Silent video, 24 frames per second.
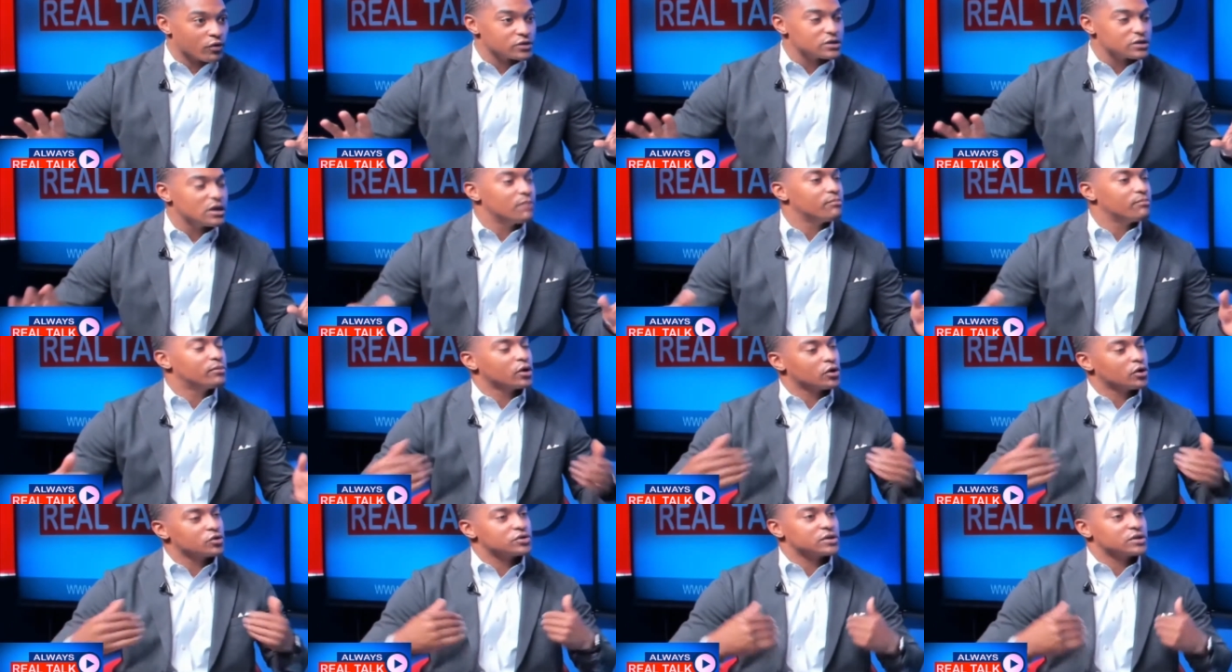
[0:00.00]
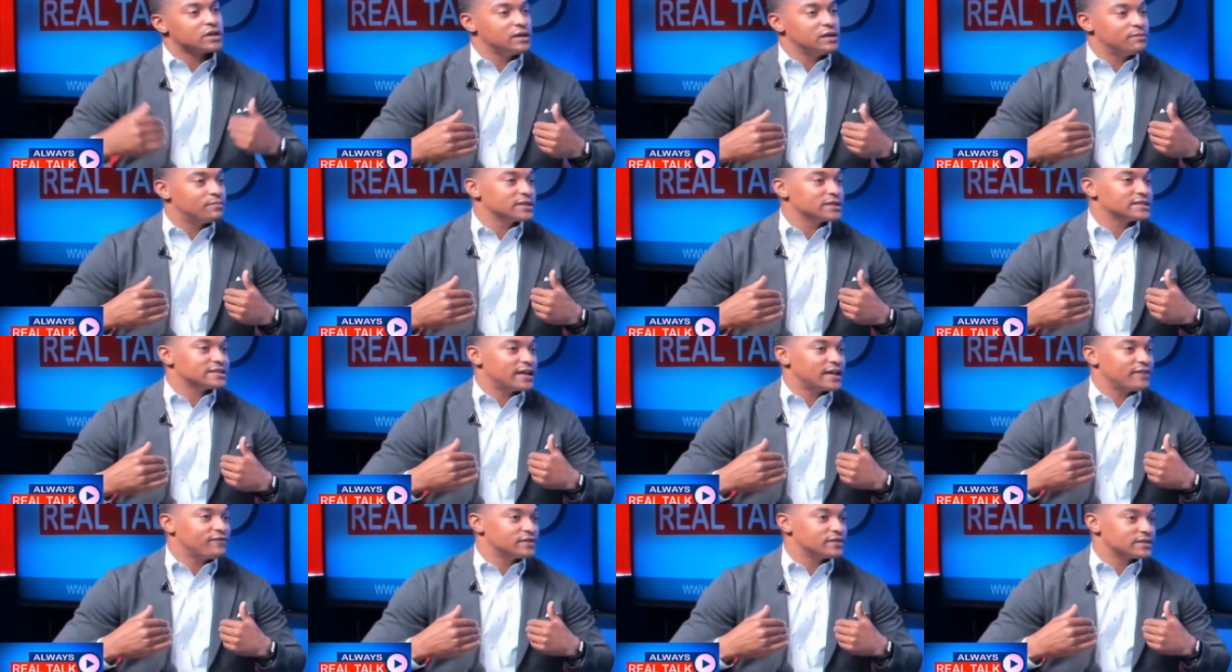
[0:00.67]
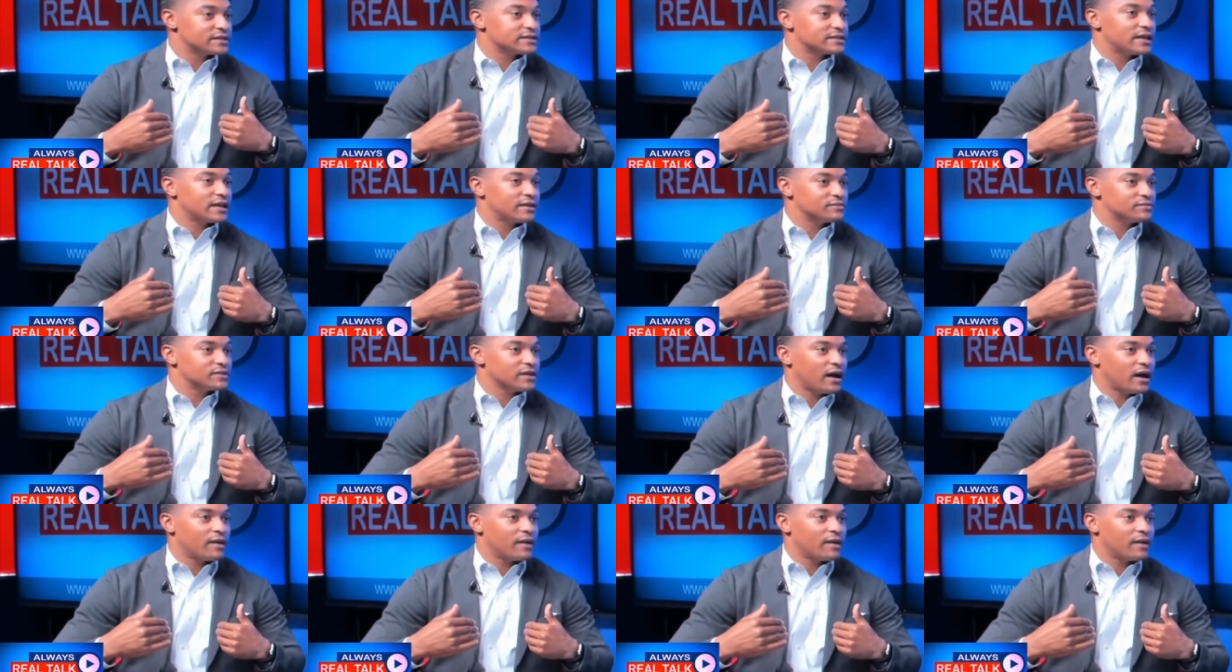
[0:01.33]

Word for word: but also keep us safe at the same time.